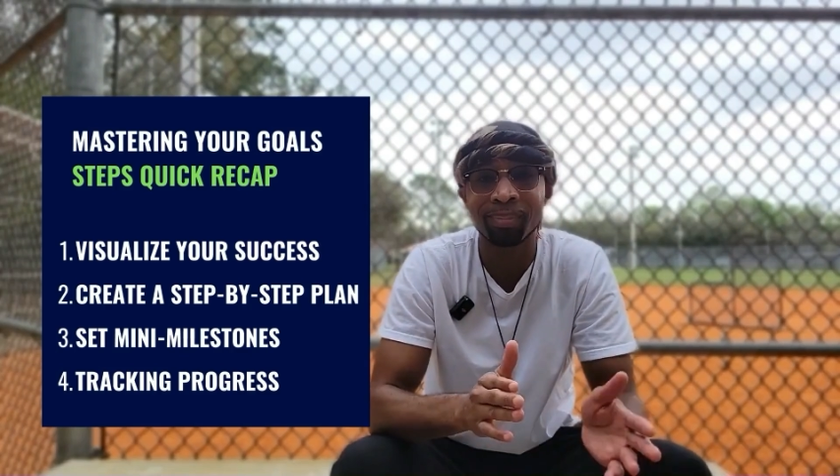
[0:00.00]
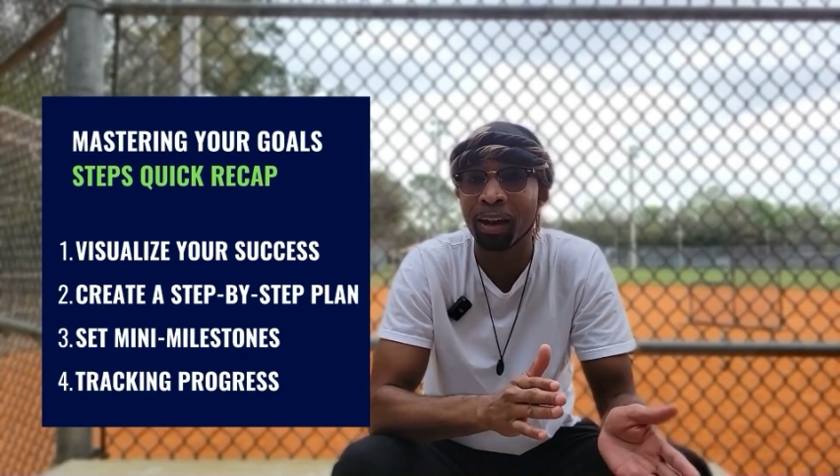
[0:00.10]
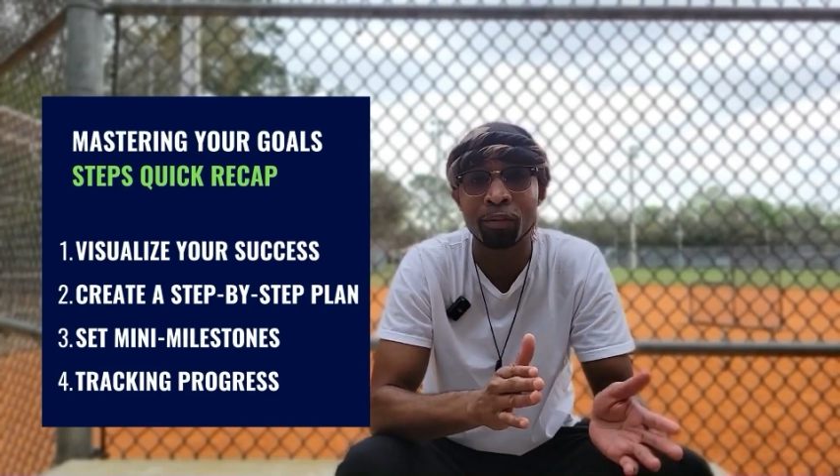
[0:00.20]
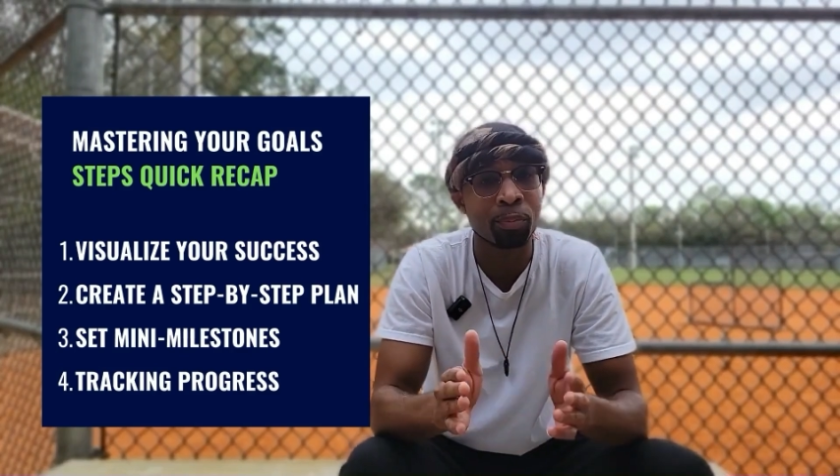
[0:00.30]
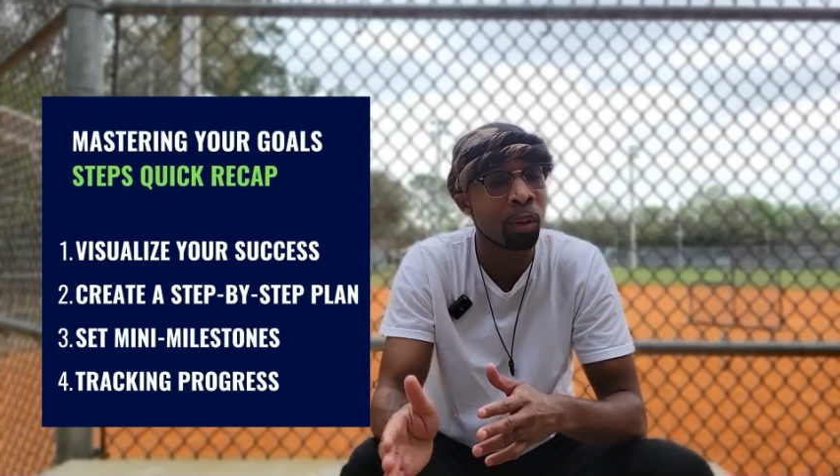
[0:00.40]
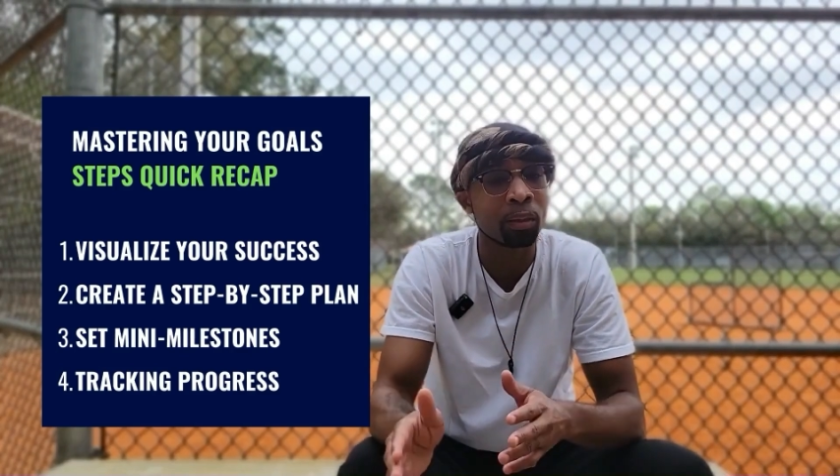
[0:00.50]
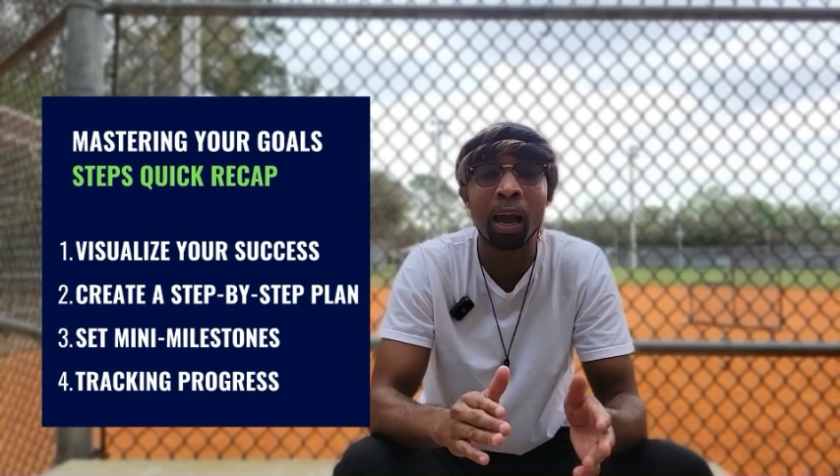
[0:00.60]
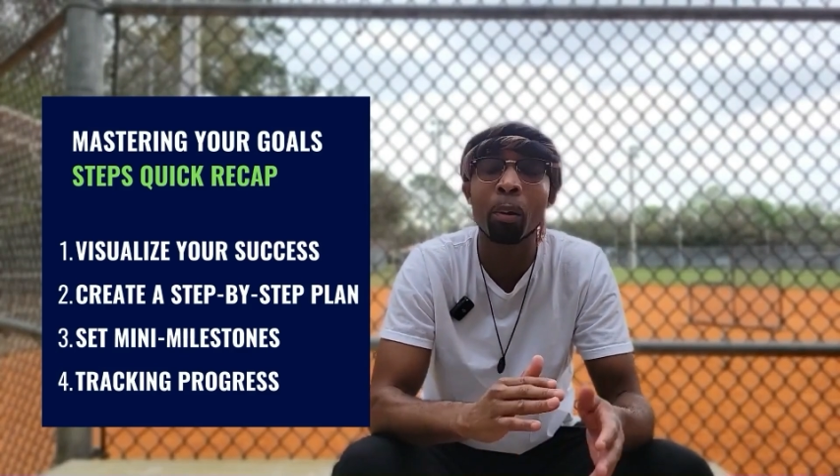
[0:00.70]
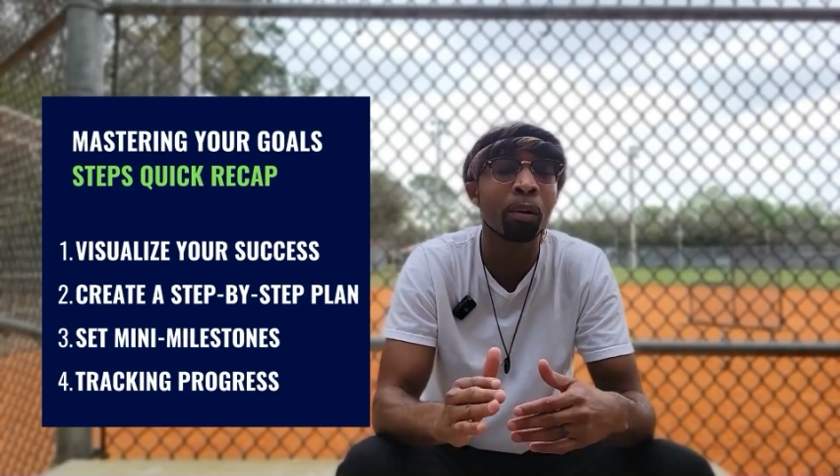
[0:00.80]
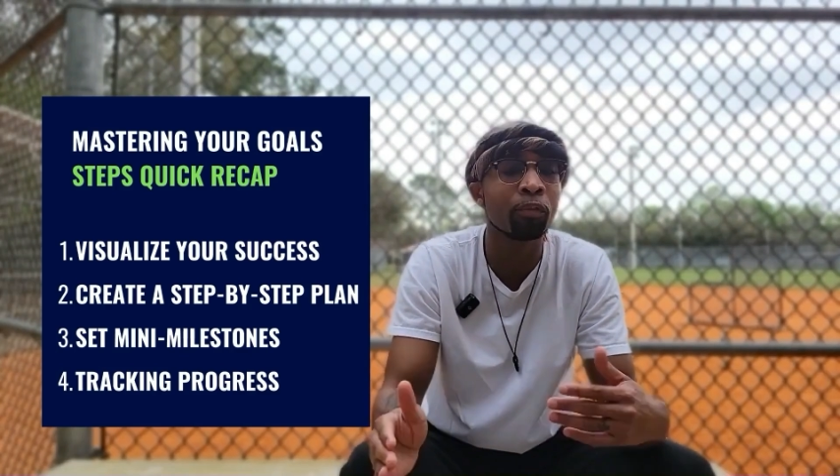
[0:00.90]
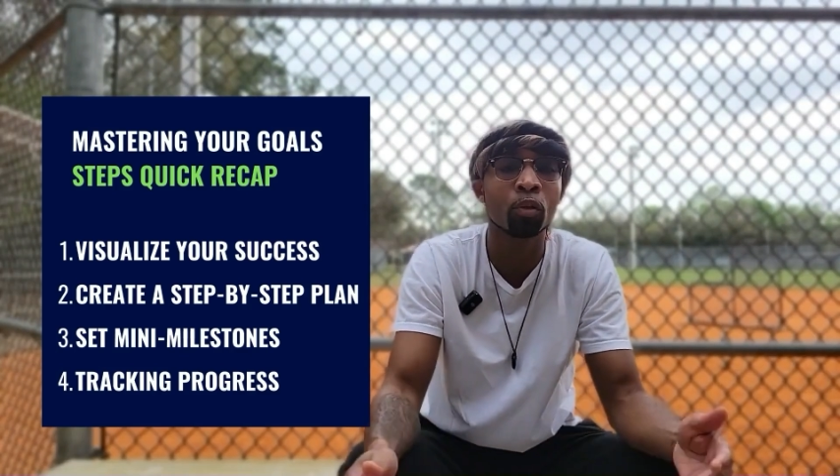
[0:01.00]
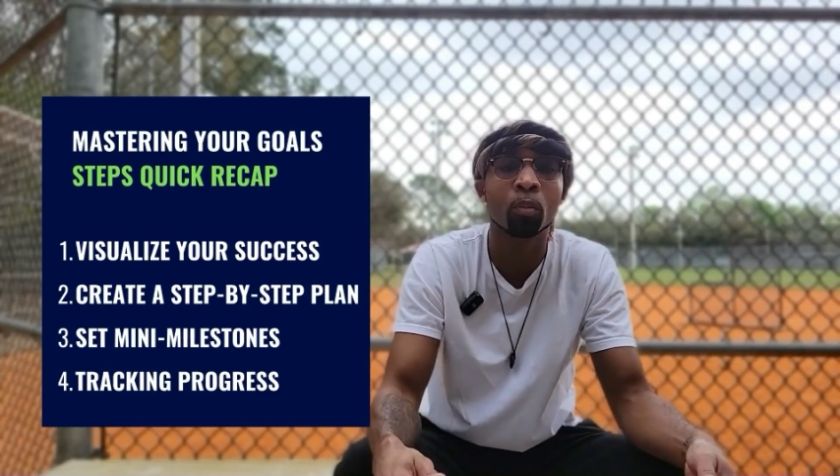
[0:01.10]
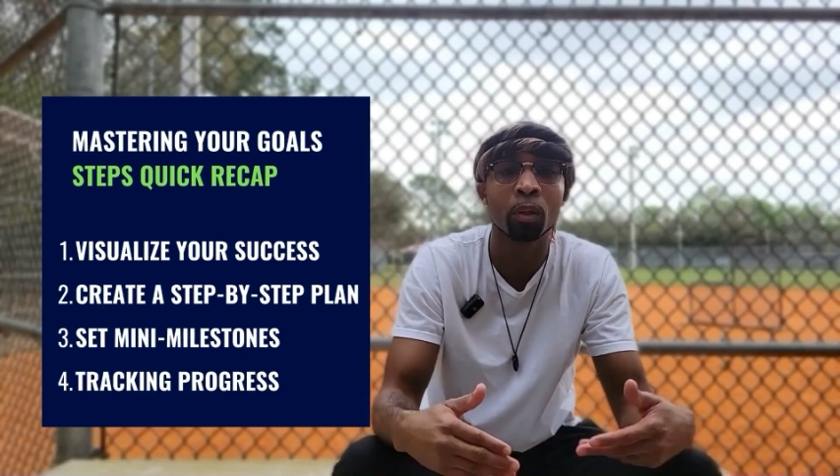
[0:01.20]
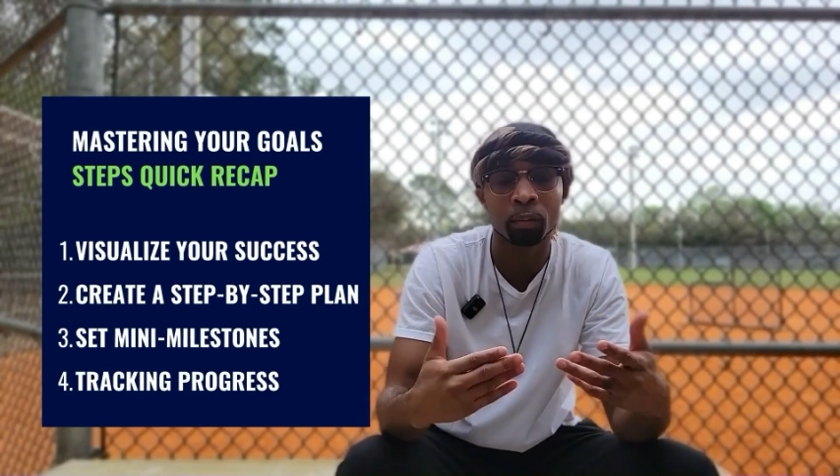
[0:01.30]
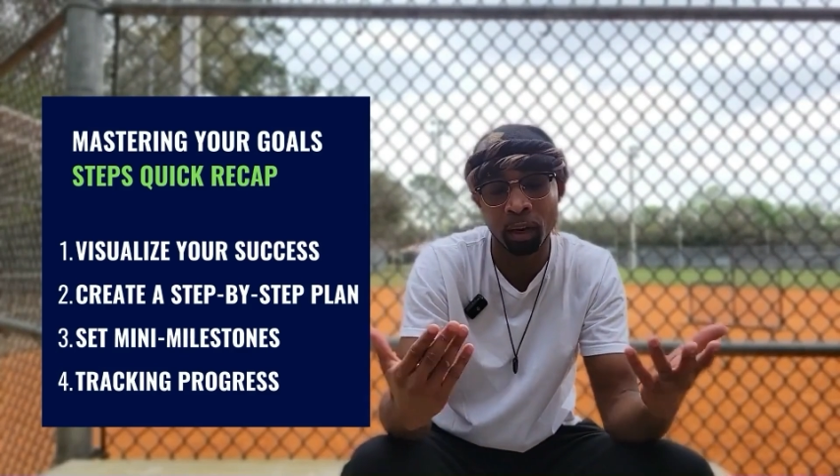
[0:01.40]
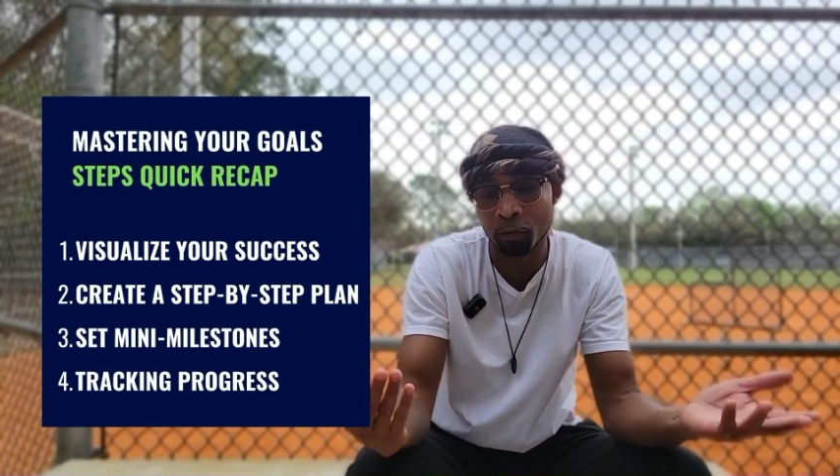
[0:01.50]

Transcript: every month, however you want.